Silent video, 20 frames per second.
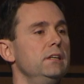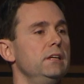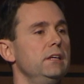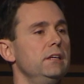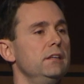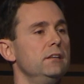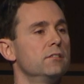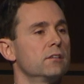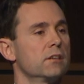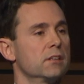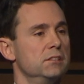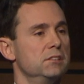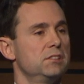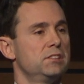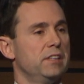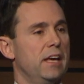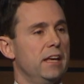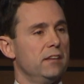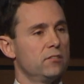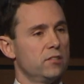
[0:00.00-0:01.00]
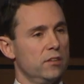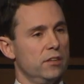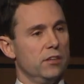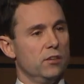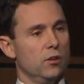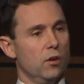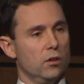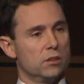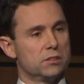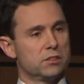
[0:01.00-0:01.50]
need consent
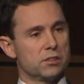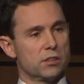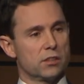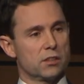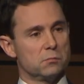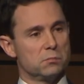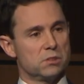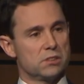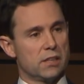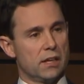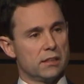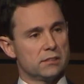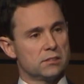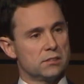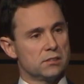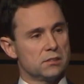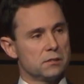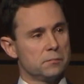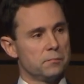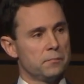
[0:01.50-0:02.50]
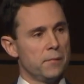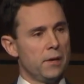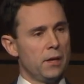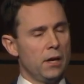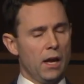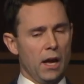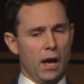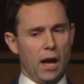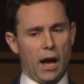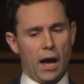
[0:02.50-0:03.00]
in all circumstances.
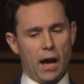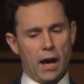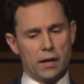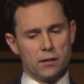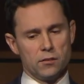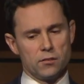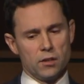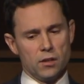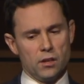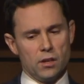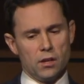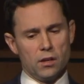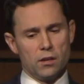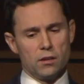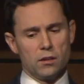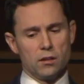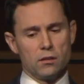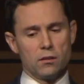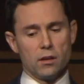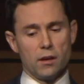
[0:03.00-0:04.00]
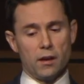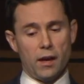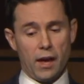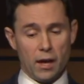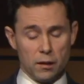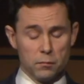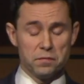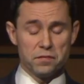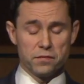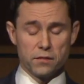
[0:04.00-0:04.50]
And
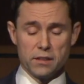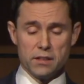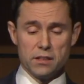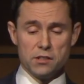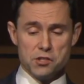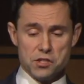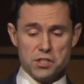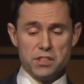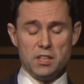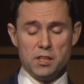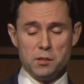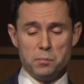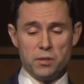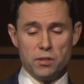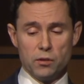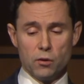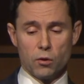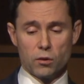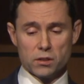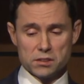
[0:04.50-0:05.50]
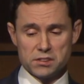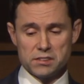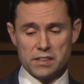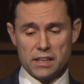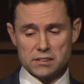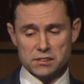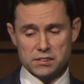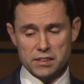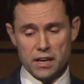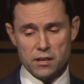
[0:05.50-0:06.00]
helpfully, GDPR
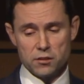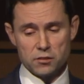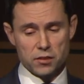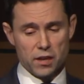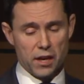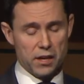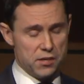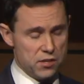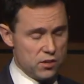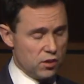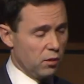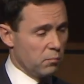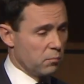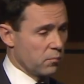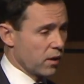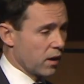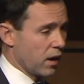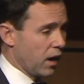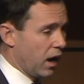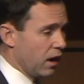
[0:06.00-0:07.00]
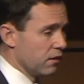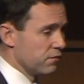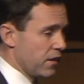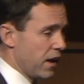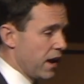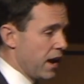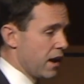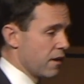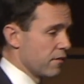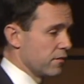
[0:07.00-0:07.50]
sets out a number of
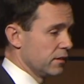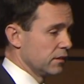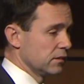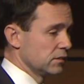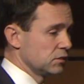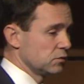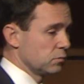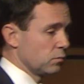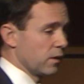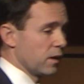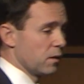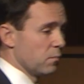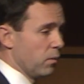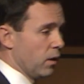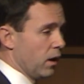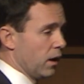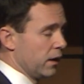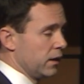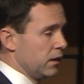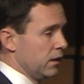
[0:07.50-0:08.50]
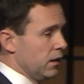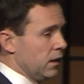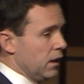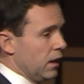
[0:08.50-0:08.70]
areas whereby